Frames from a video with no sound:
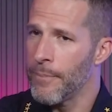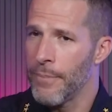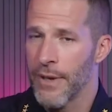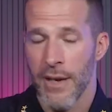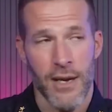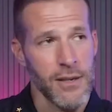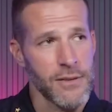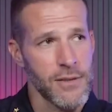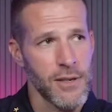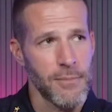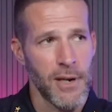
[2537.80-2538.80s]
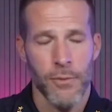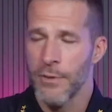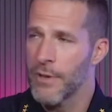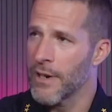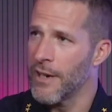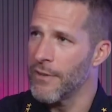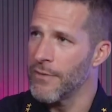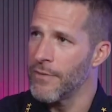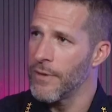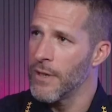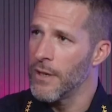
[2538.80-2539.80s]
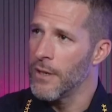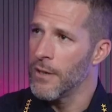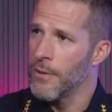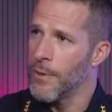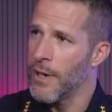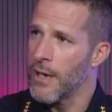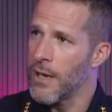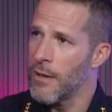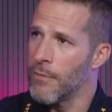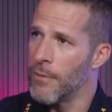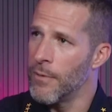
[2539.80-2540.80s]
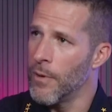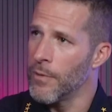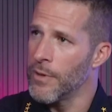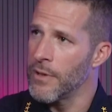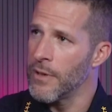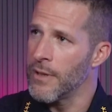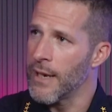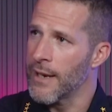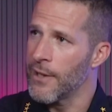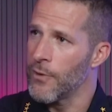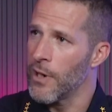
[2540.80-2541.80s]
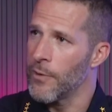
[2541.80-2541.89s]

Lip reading: But yeah, it's my roots are kind of already grown in that Kendall